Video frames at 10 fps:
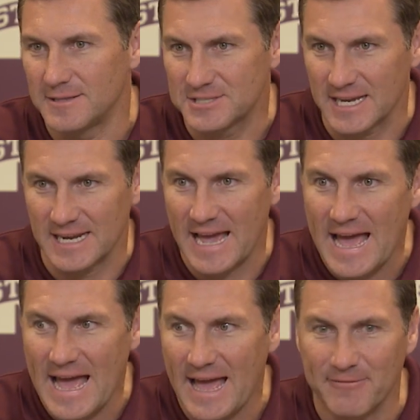the second
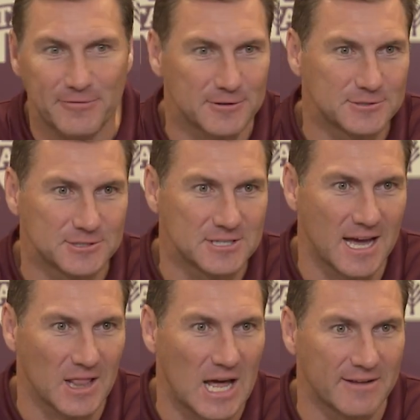half, there's just
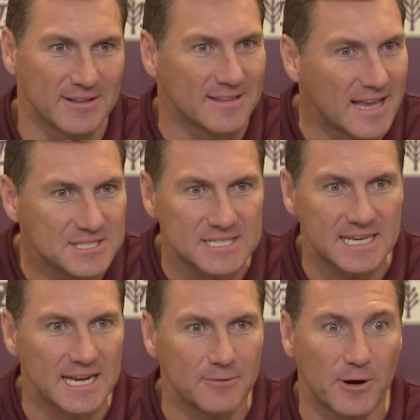not a lot of
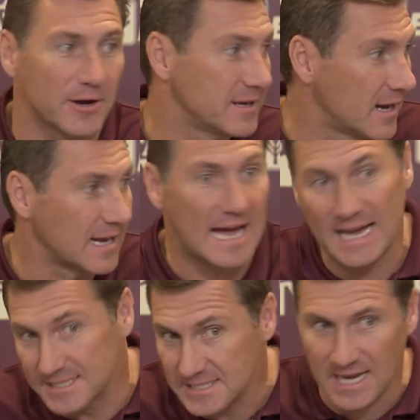intensity anywhere, and young
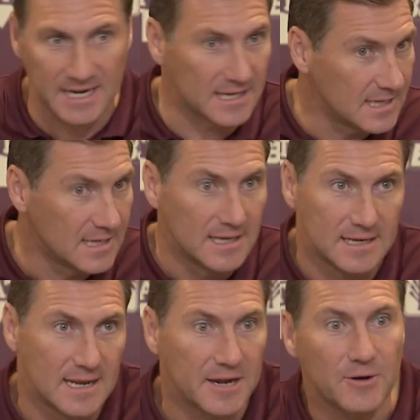guys kind of
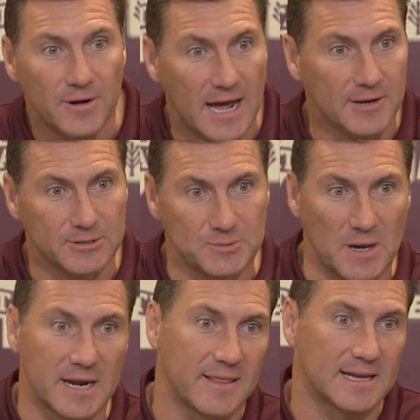not knowing how to
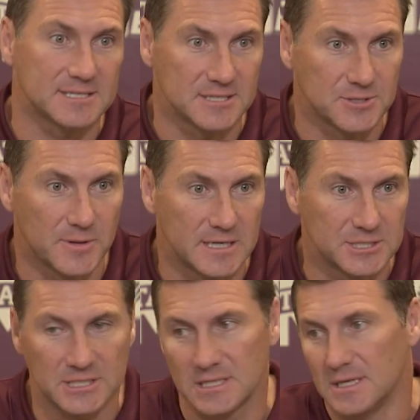respond to that
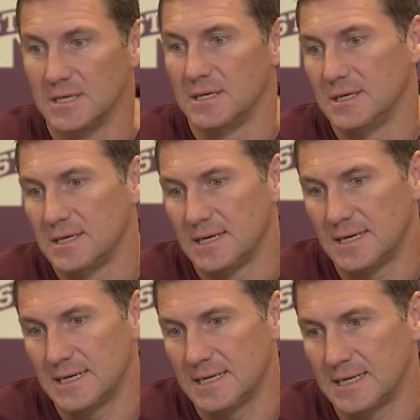situation. They
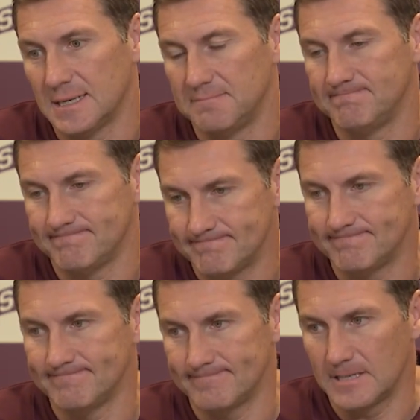got
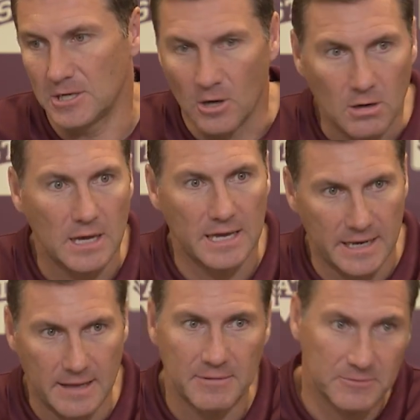
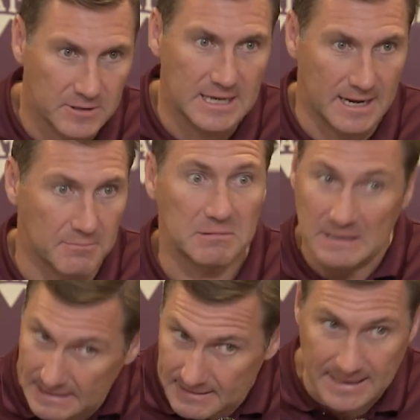to
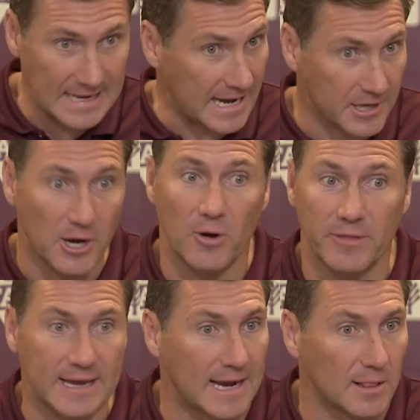go.
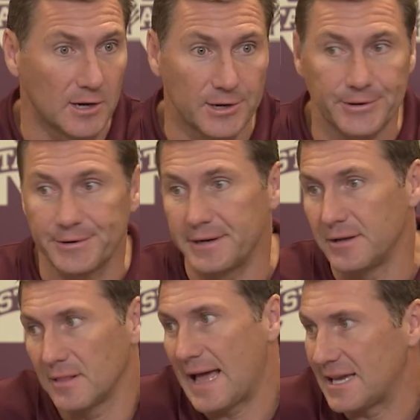They got to learn. You
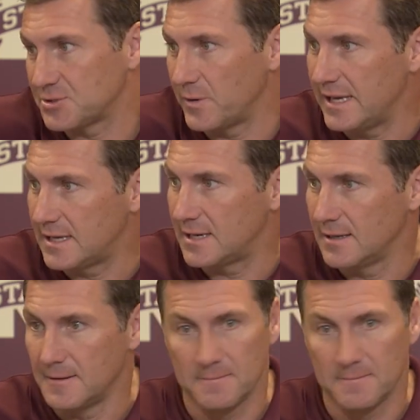know, last week,